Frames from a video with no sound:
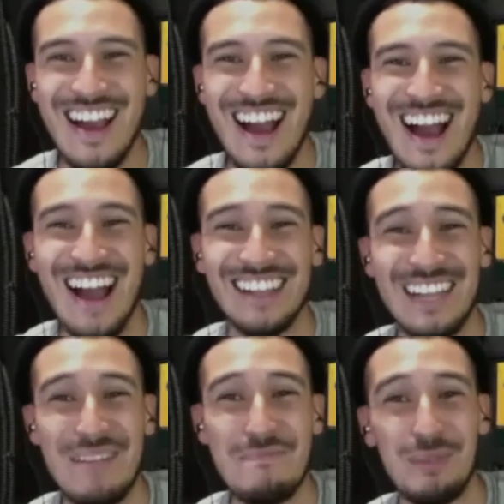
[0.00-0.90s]
as
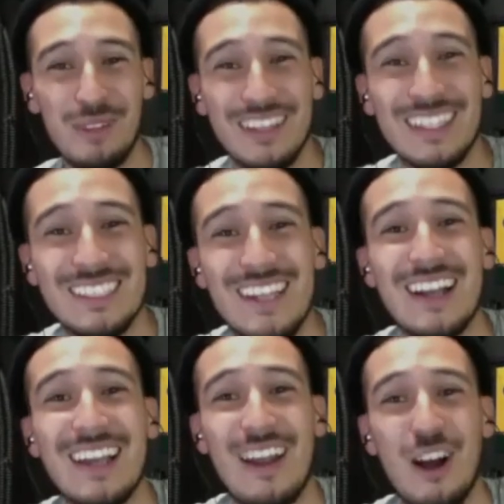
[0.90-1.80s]
I'm pulling this young
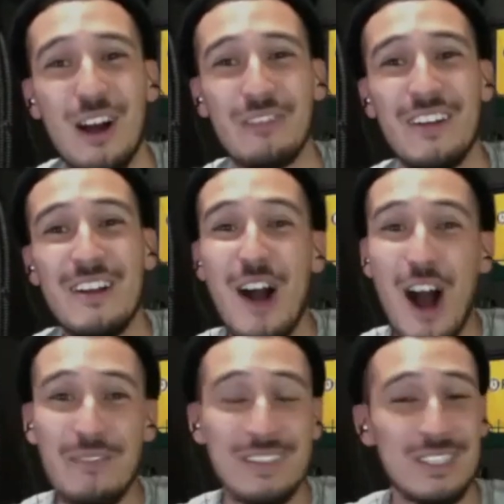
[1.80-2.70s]
cat off
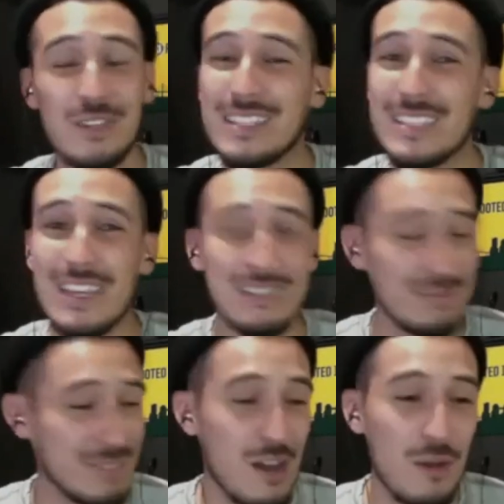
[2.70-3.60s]
this dude that's getting,
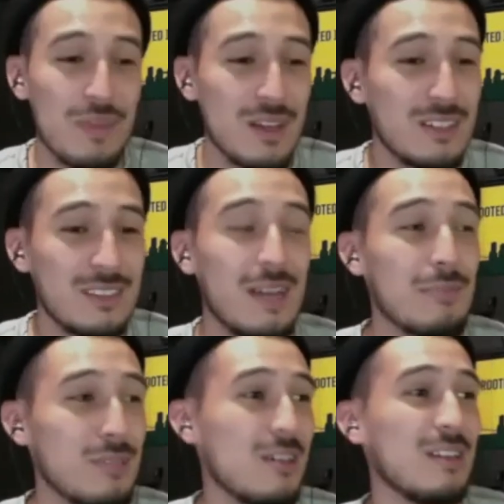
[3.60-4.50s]

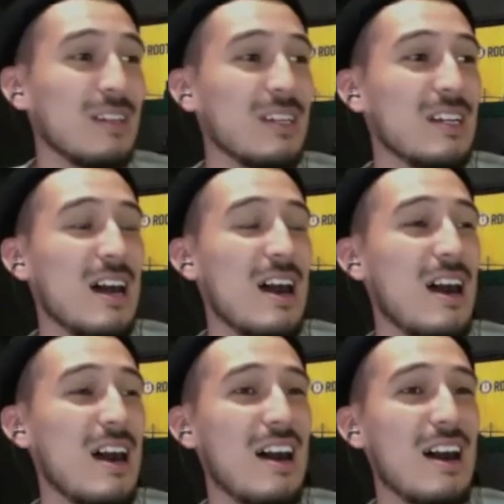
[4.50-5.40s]
dumped on,
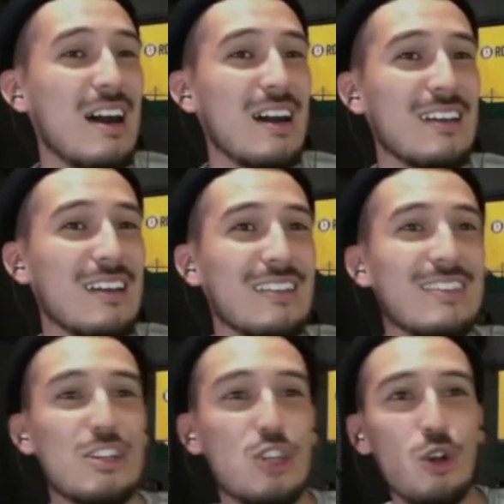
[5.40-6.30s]
the
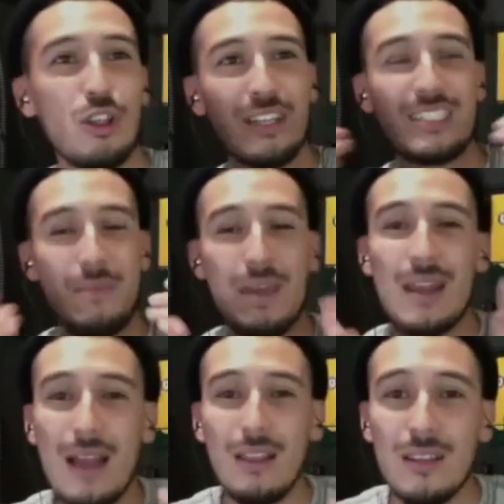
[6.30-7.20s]
dude looks at me and
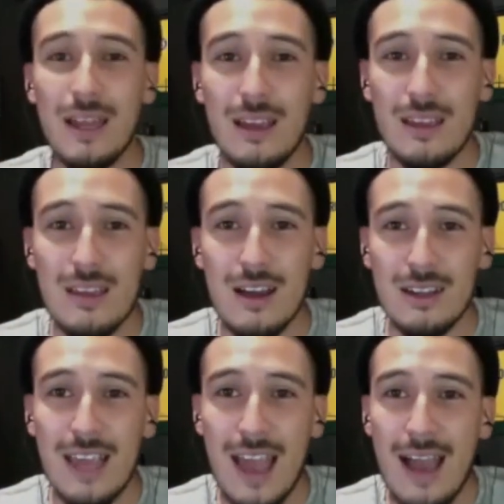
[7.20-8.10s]
I look like a young
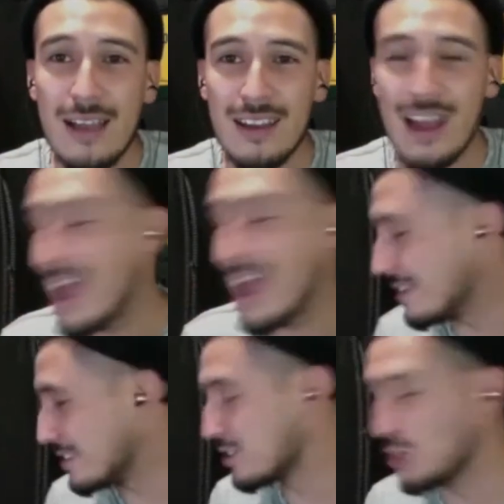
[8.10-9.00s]
cat. And I had
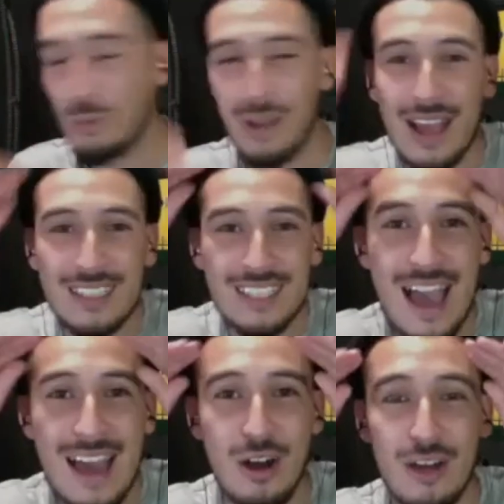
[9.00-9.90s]
this stupid ass
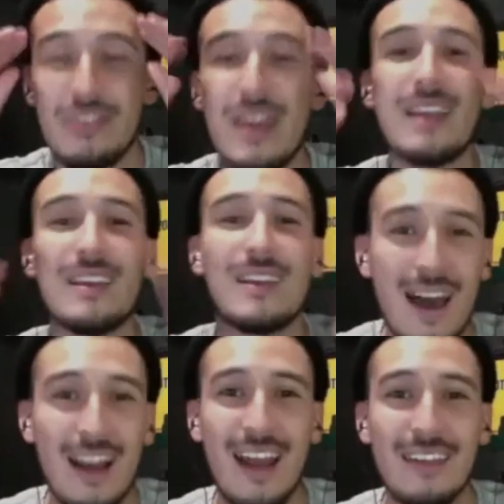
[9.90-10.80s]
hat on. Thank
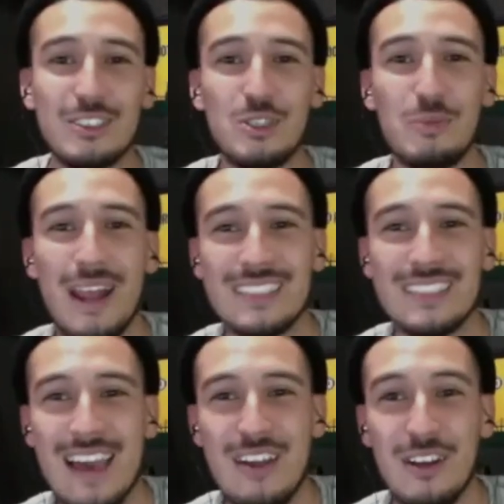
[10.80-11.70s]
God I had this stupid ass
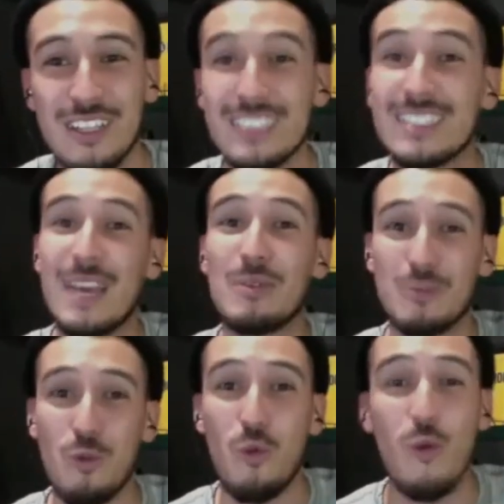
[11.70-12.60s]
hat on because this kid was
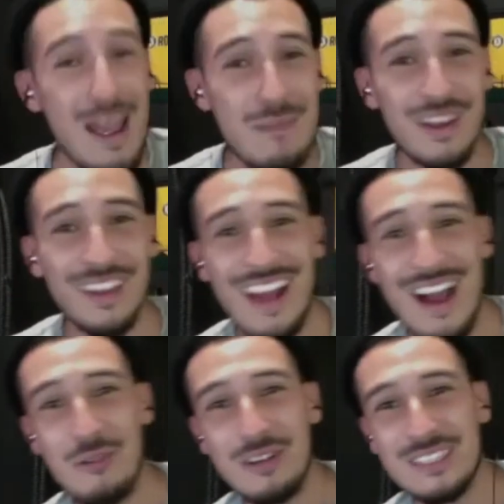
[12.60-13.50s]
way bigger than I
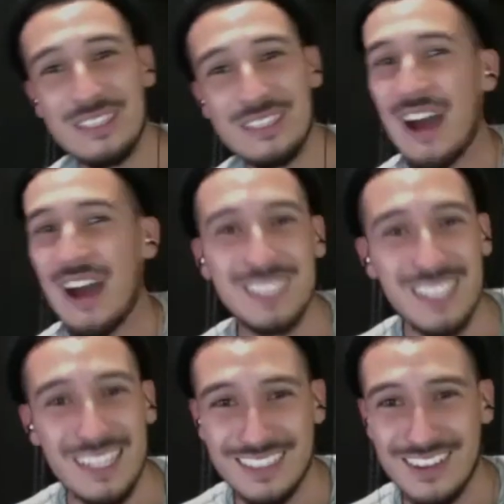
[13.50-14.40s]
was. I'm
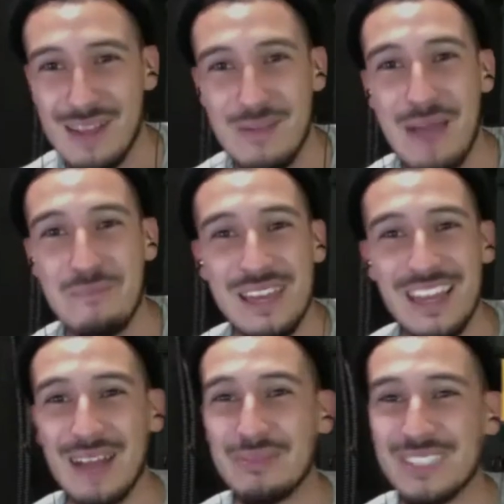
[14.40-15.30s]
5'6", right? I'm not
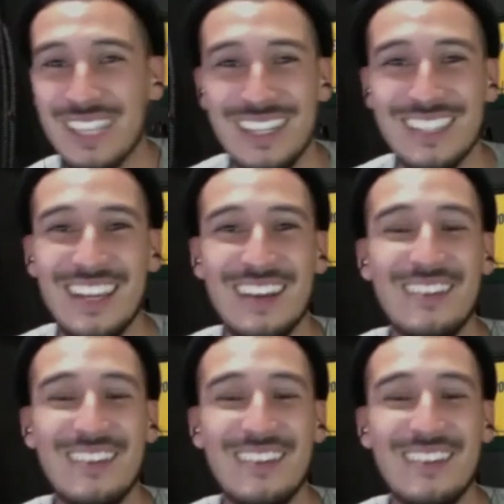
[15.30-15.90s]
big. I'm skinny as hell.